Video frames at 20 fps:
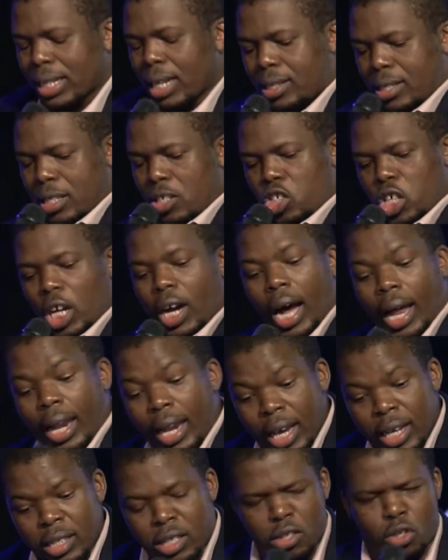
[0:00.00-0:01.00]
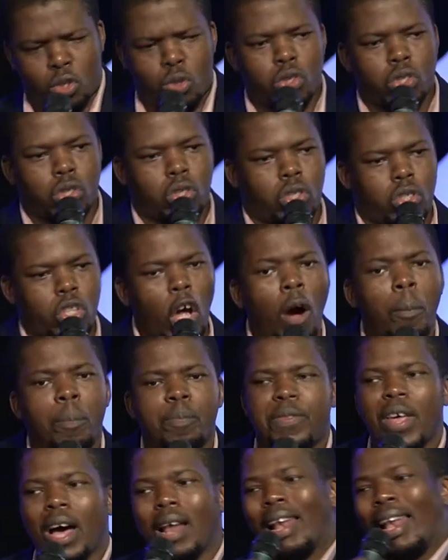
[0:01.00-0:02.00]
esinjengalesi to stop
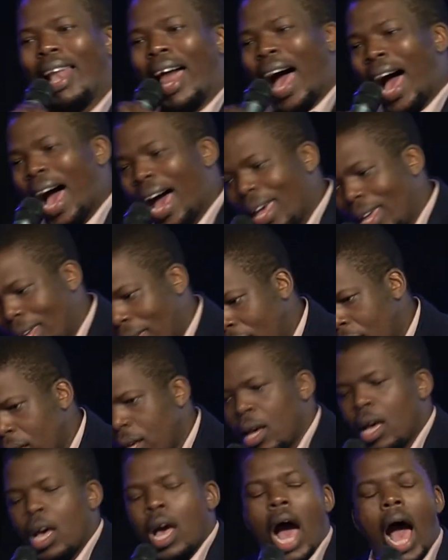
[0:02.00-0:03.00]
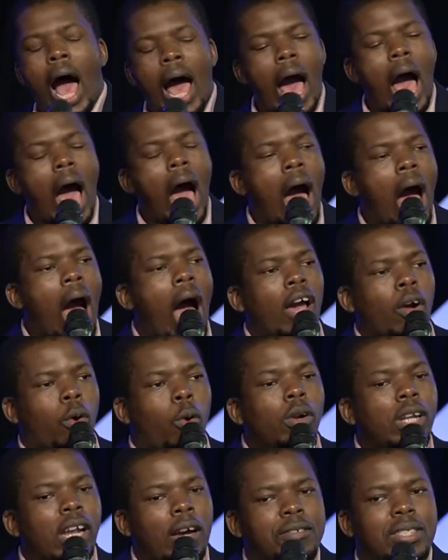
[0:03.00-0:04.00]
the lie. I
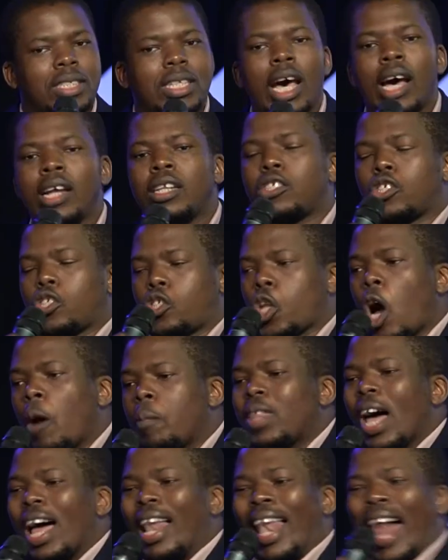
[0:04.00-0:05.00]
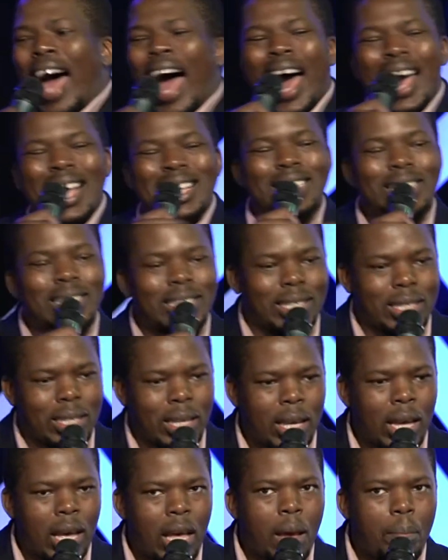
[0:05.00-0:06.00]
could have said stop the lies,
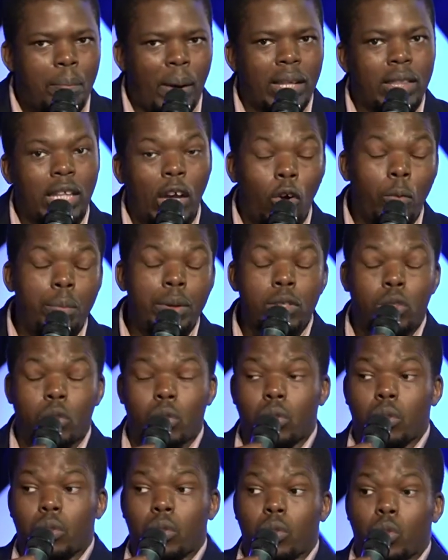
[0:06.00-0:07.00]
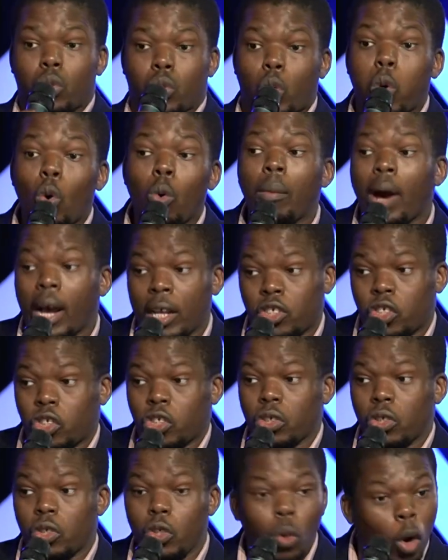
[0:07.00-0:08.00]
but there will be too much.
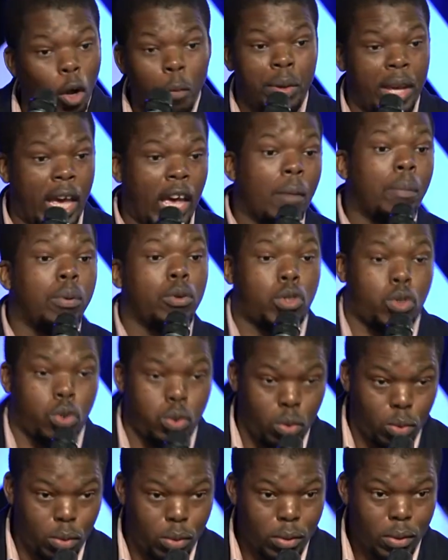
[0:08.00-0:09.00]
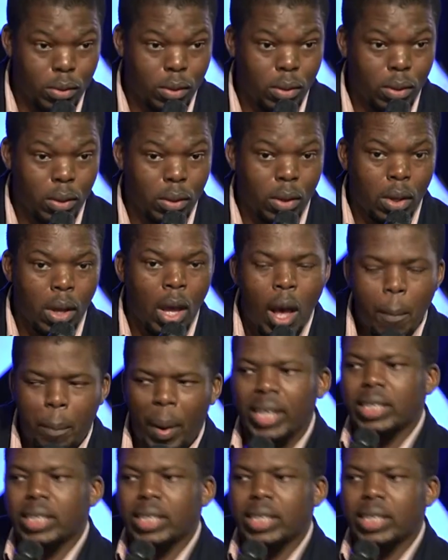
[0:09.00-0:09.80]
You won't be able to. But